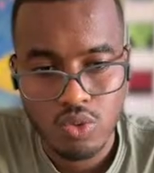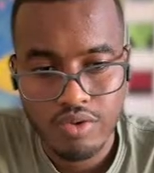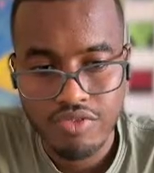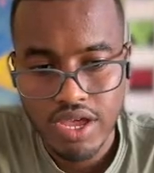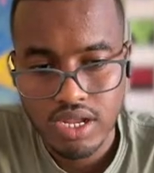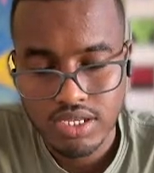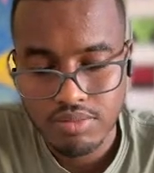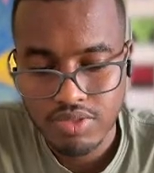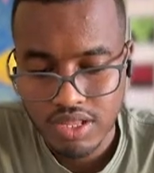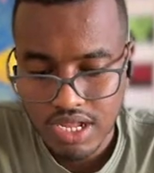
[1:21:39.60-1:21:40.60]
if there is
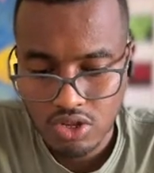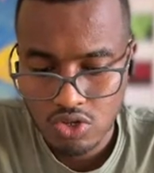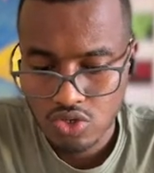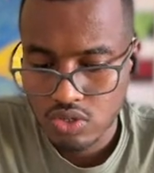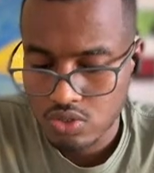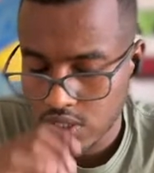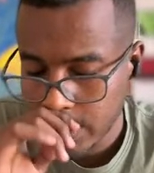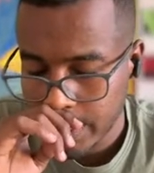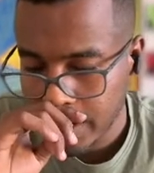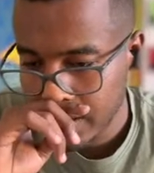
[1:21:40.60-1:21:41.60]
something that also you see
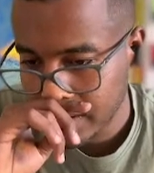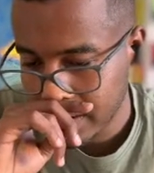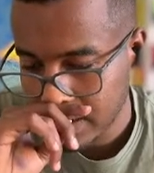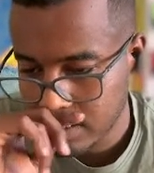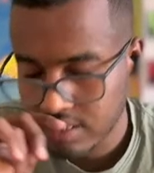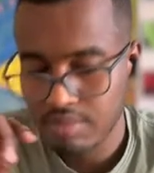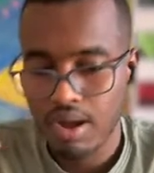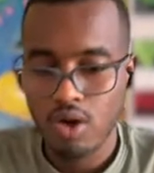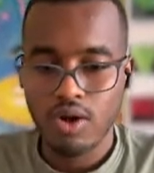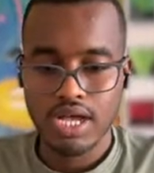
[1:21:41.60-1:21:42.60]
in here that
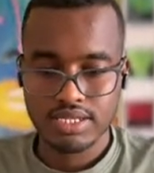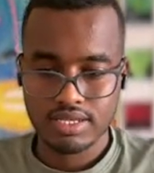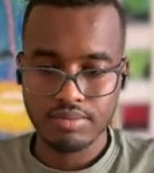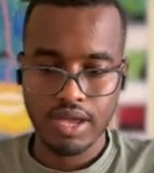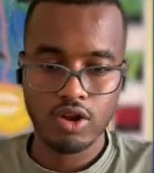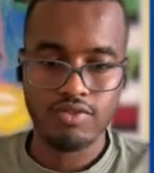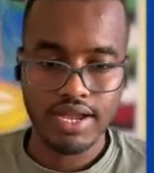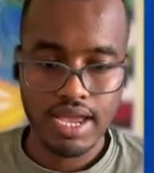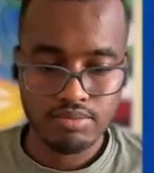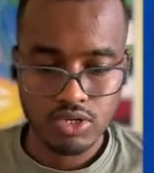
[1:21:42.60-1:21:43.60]
somehow has some kind of a
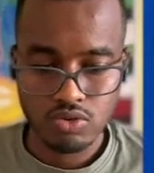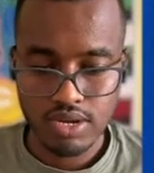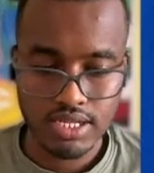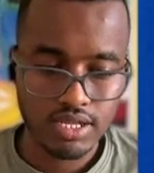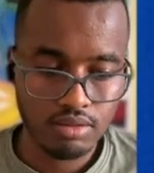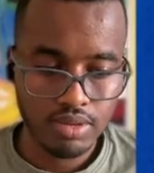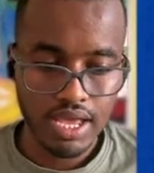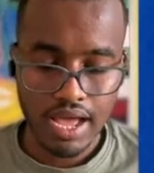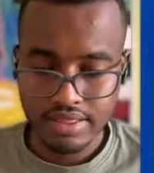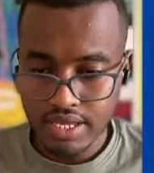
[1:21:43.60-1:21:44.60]
gap, you can tell me.
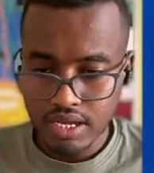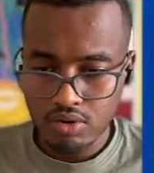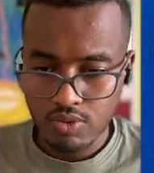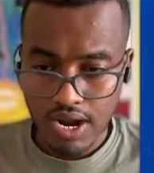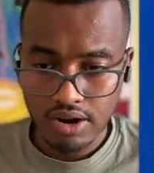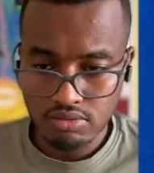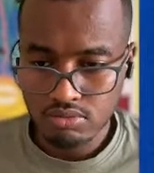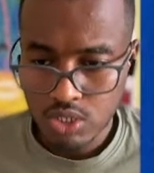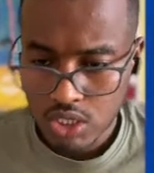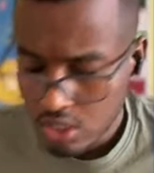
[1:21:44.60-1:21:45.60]
I think we are
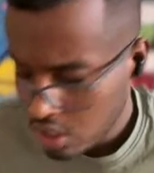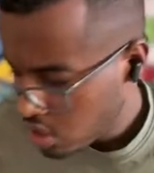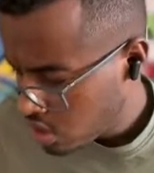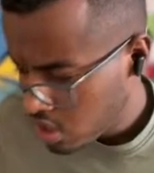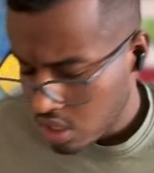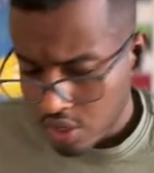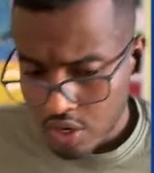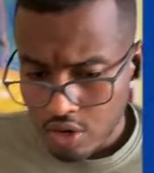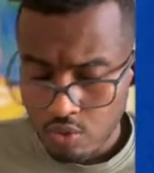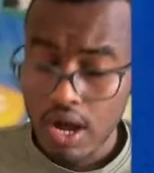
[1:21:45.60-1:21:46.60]

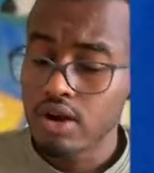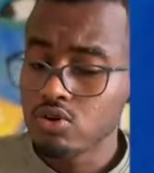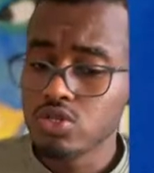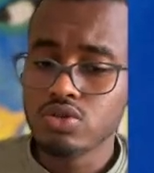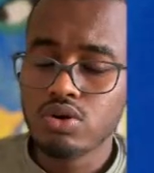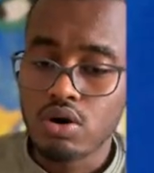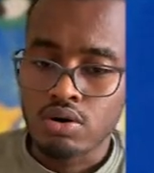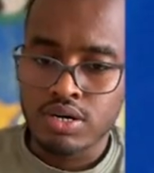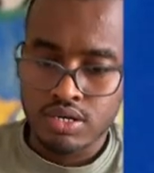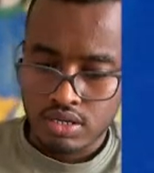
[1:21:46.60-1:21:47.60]
good to
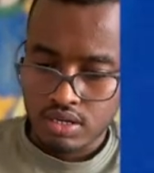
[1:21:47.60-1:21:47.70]
go.